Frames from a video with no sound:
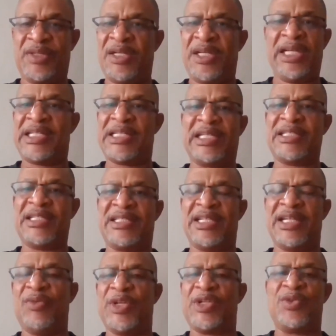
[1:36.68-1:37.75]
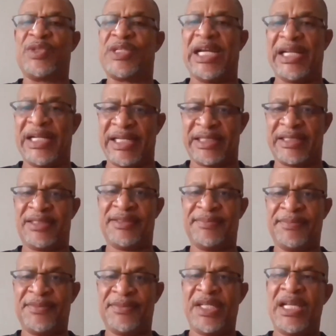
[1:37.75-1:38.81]
he doesn't deal with you direct.
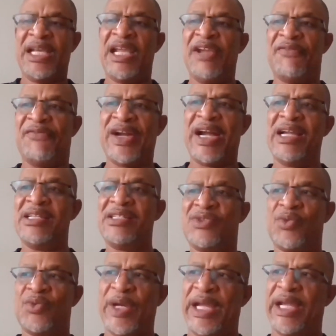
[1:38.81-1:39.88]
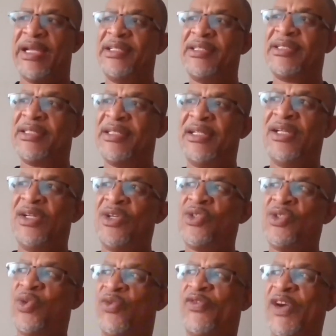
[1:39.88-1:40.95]
He finds ways
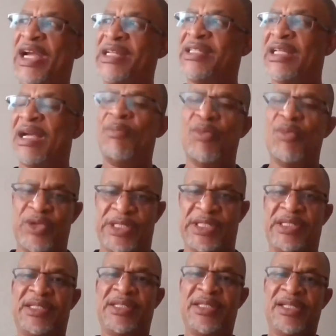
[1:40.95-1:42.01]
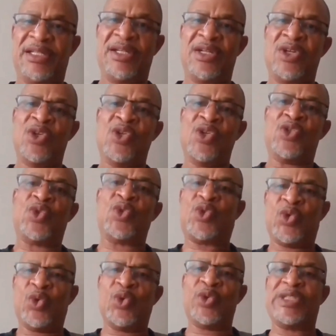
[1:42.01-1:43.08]
to find somebody to
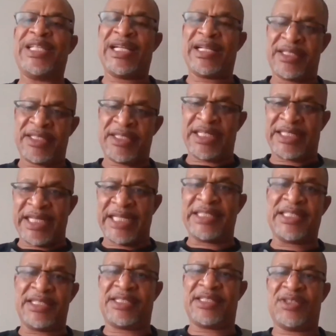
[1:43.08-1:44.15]
do the dirty